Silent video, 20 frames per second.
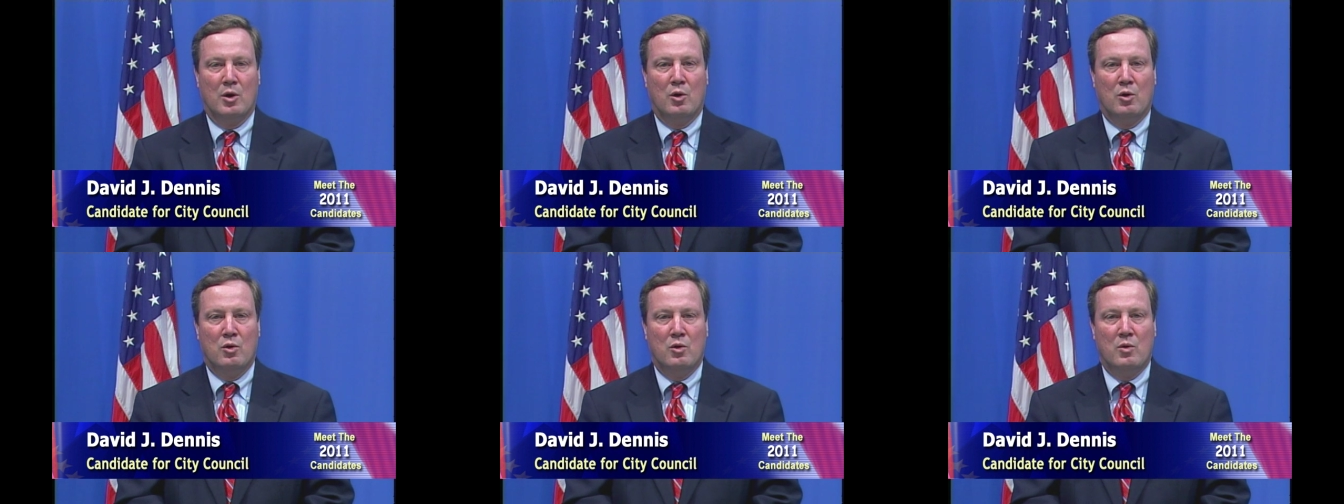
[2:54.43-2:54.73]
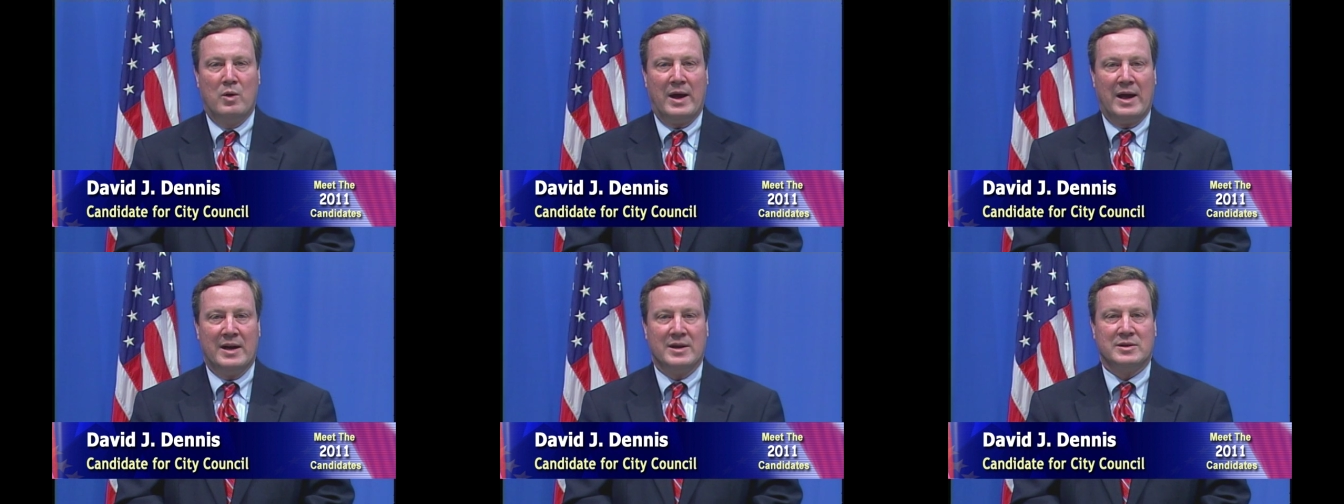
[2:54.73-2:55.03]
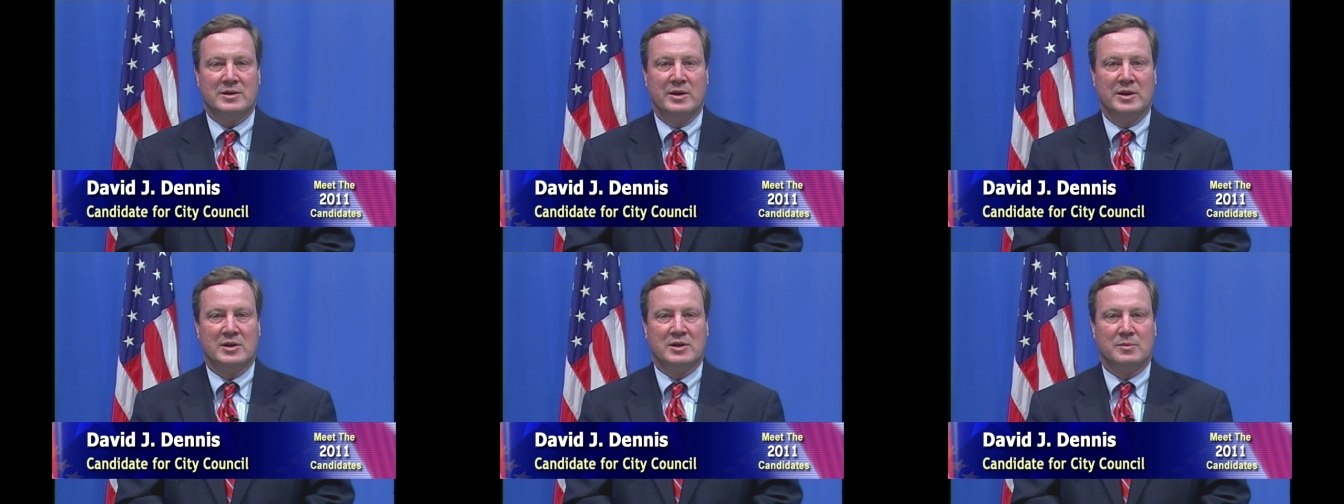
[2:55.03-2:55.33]
Who has
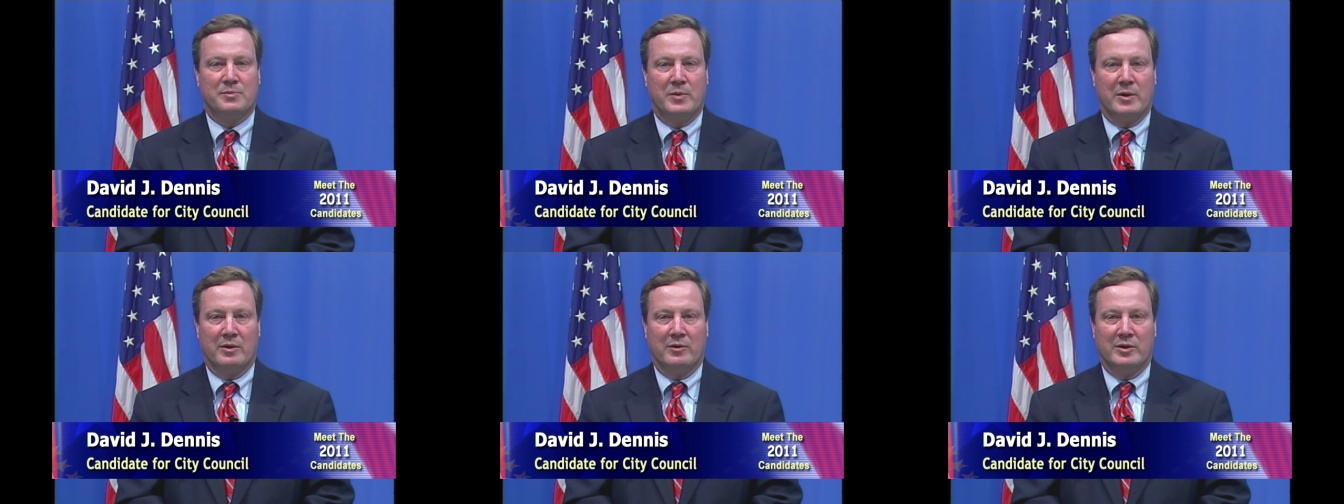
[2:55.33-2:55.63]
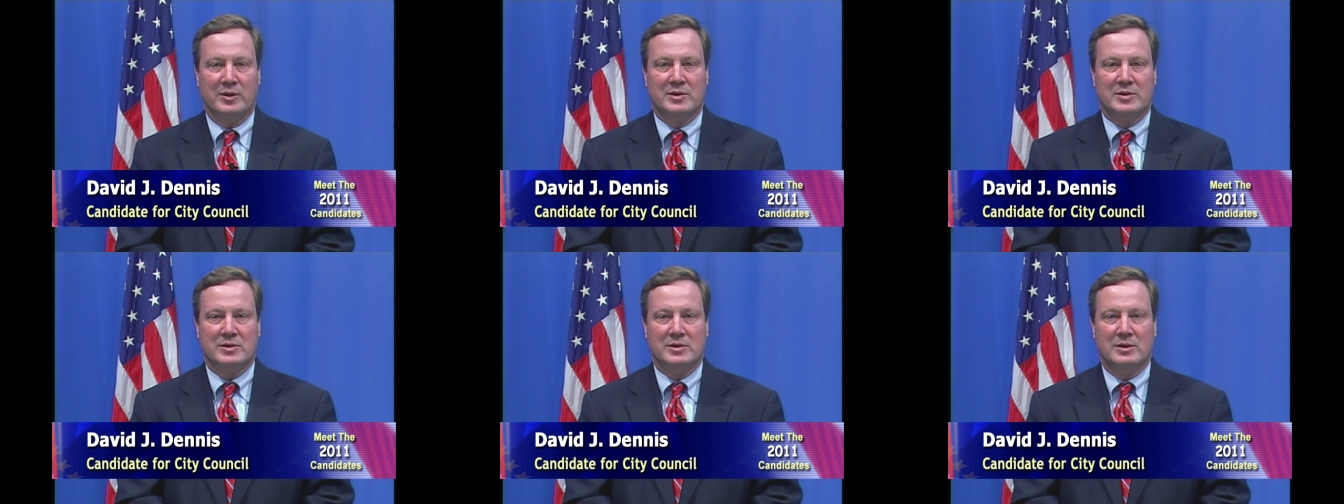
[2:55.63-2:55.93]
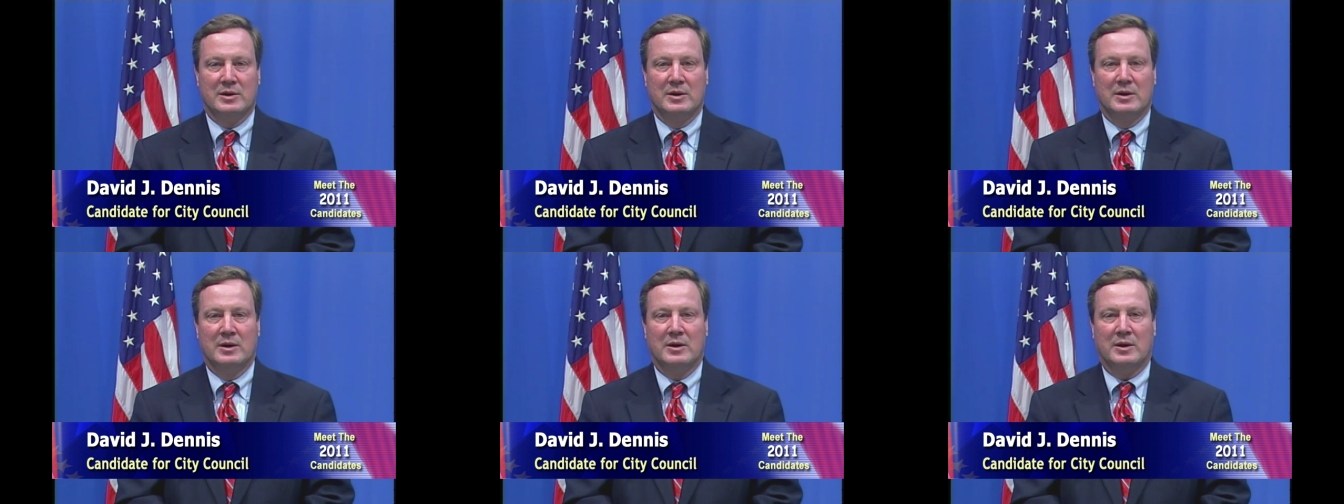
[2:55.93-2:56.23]
the experience,
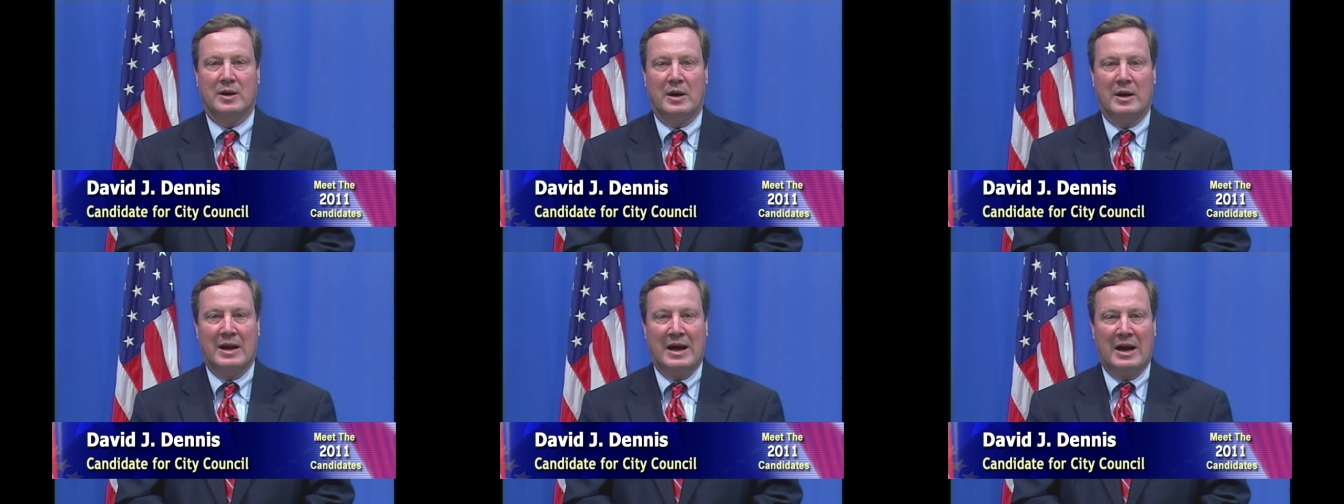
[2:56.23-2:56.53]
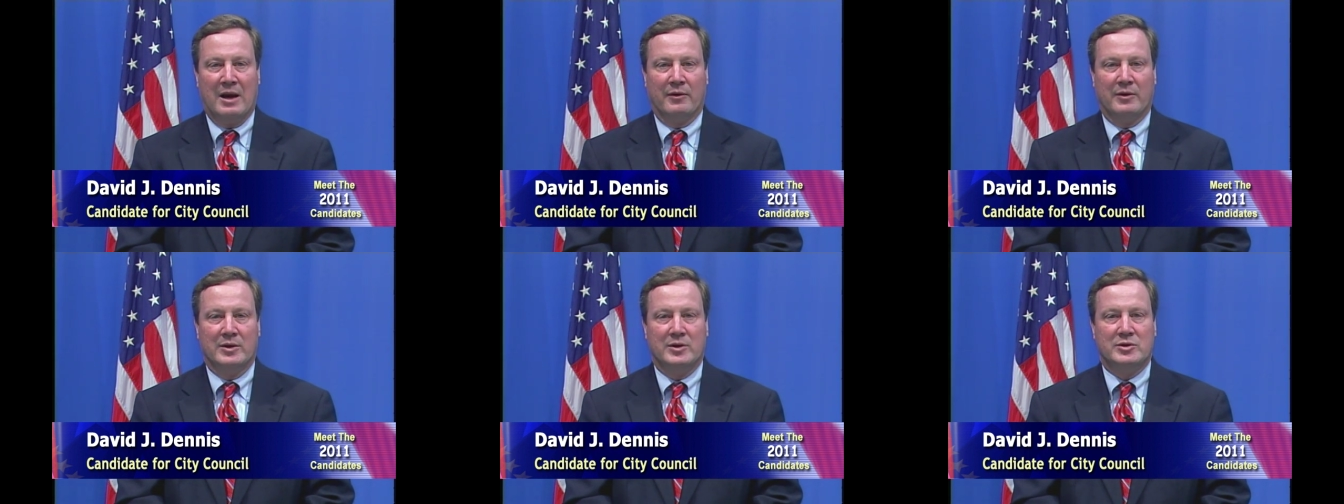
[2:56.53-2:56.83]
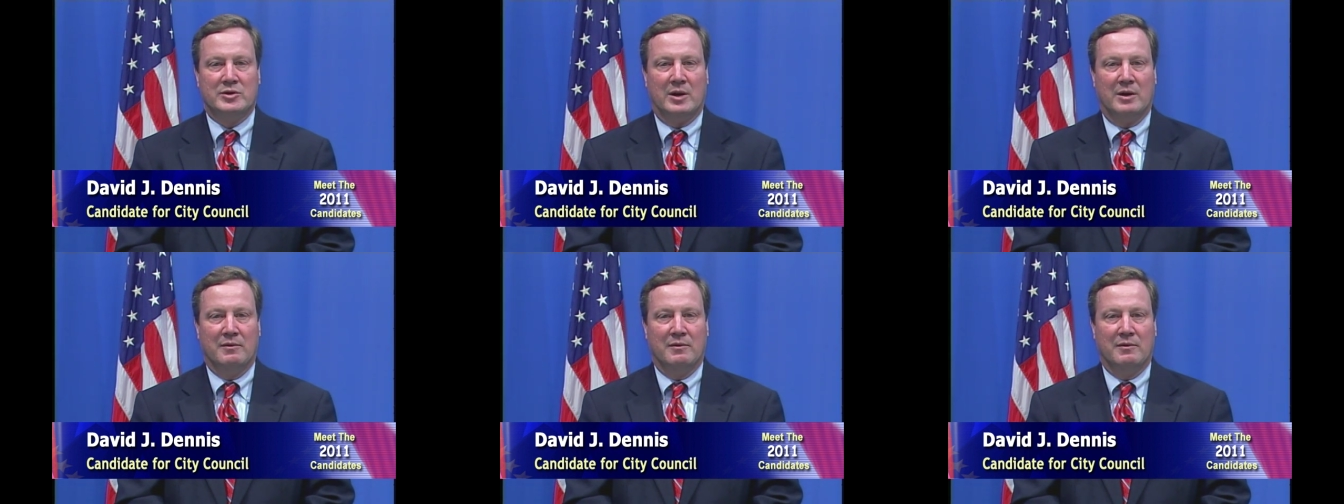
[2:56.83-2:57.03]
the knowledge,